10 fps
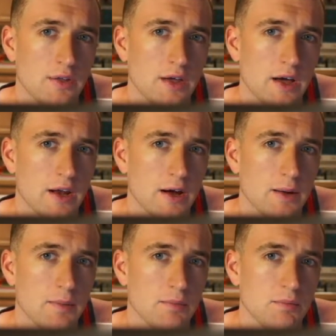that
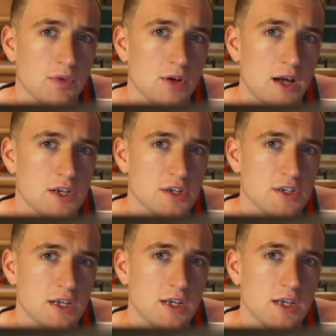you're not
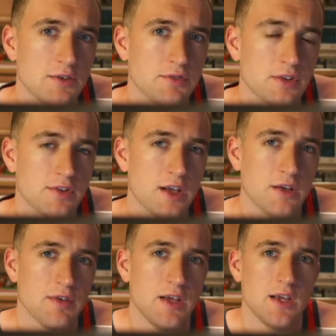just eating for the
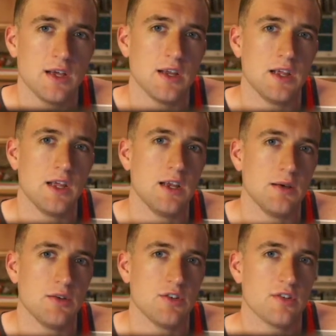sake of eating and
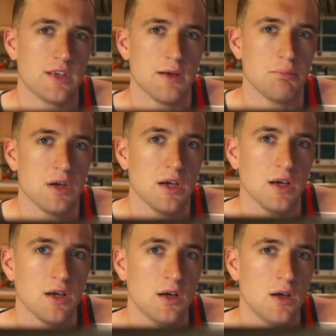eating just to get
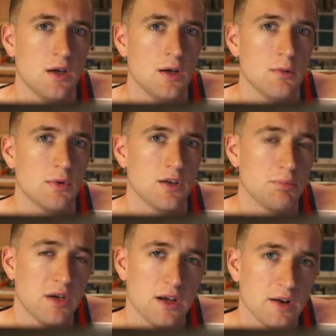big, because
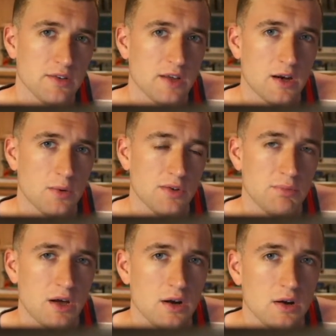bigger is not always
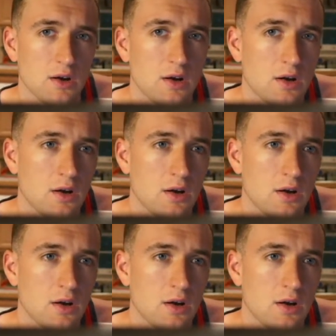better.